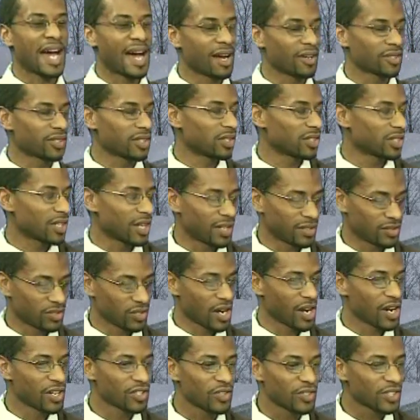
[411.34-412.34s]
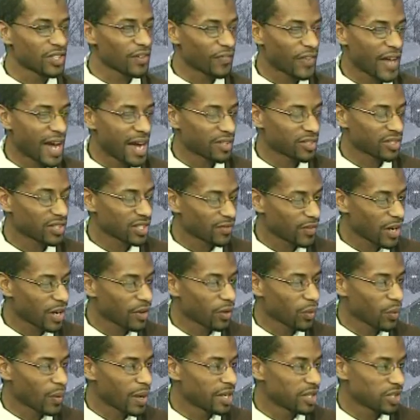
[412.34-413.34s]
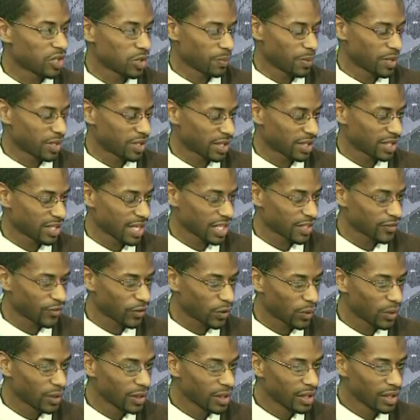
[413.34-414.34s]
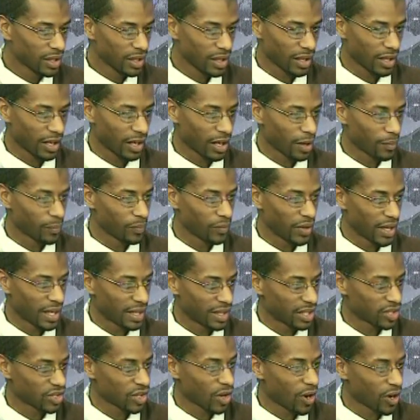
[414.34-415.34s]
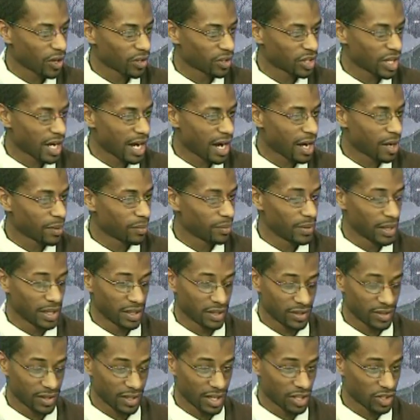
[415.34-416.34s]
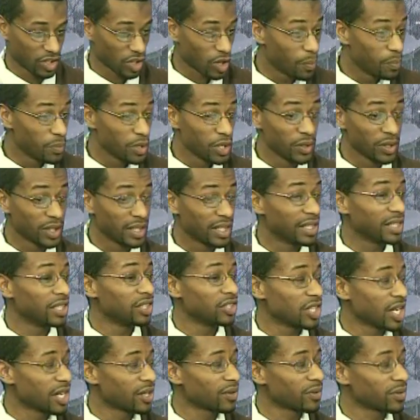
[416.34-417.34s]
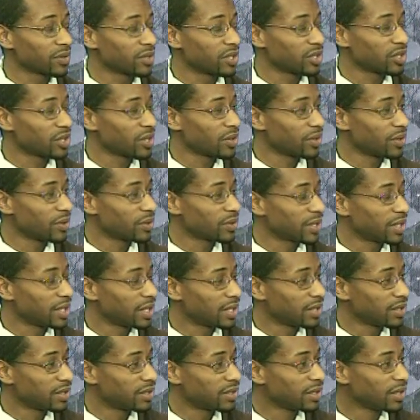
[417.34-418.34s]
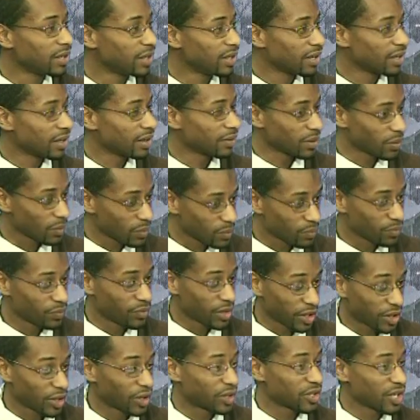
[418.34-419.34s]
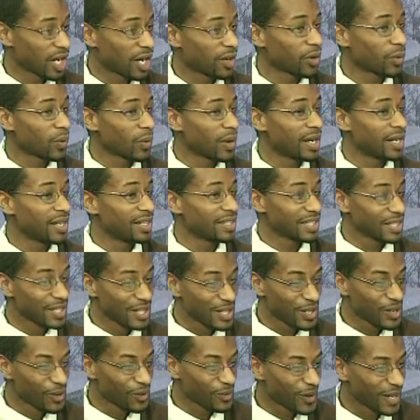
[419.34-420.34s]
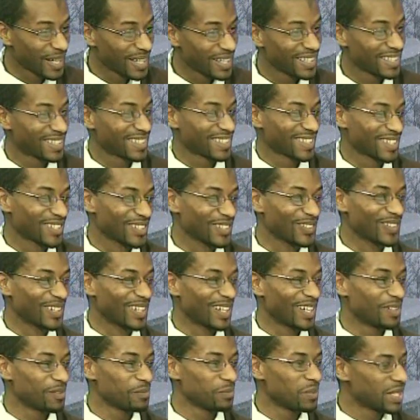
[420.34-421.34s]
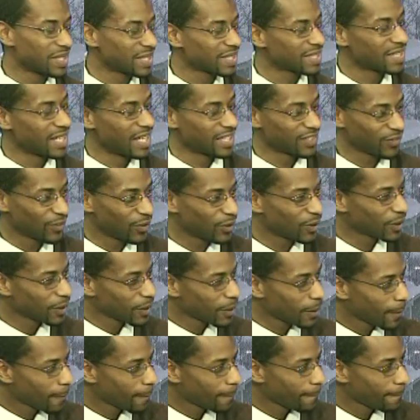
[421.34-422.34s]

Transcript: thousands, hundreds of thousands of other ways to be successful, and it's our job as a community in general to show those kids that there's other ways, legal ways to be successful.